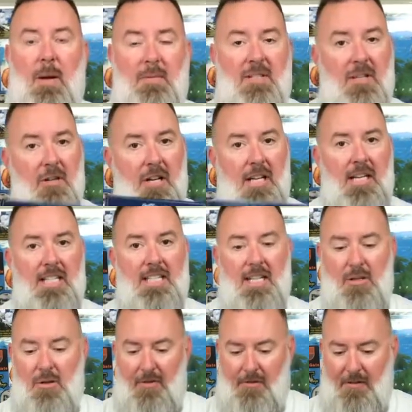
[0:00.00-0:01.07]
I'm still going to
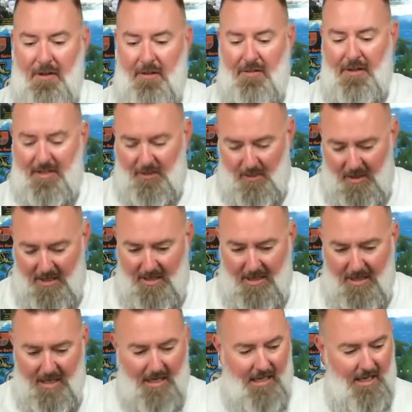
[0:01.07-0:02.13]
continue to fill this one,
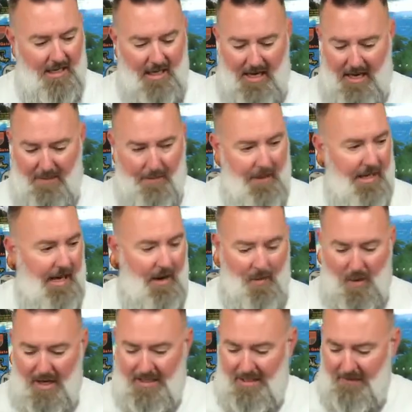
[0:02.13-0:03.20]
but I
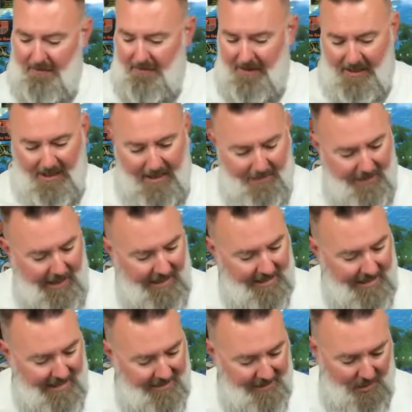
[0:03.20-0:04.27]
want to fill up that
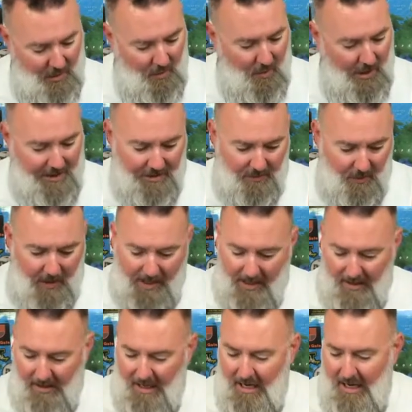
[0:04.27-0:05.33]
Dansko one as
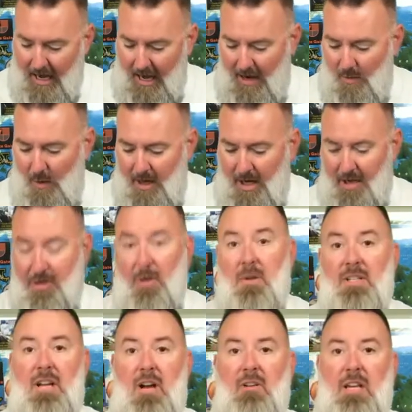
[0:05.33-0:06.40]
well, and what I'll do
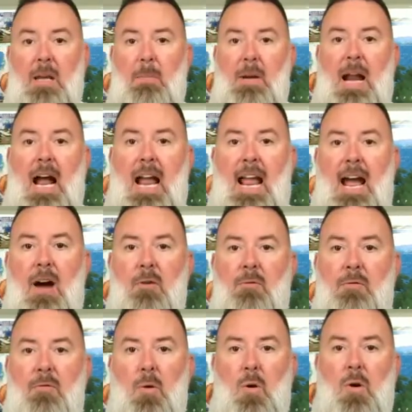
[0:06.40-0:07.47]
is I'll keep an eye out
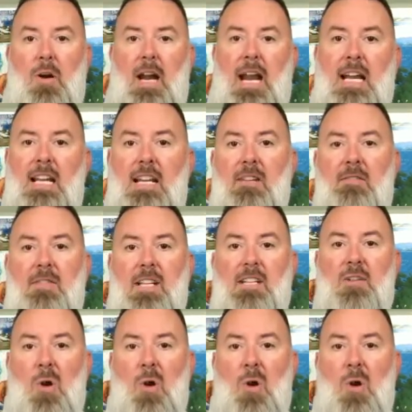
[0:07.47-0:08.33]
for any of these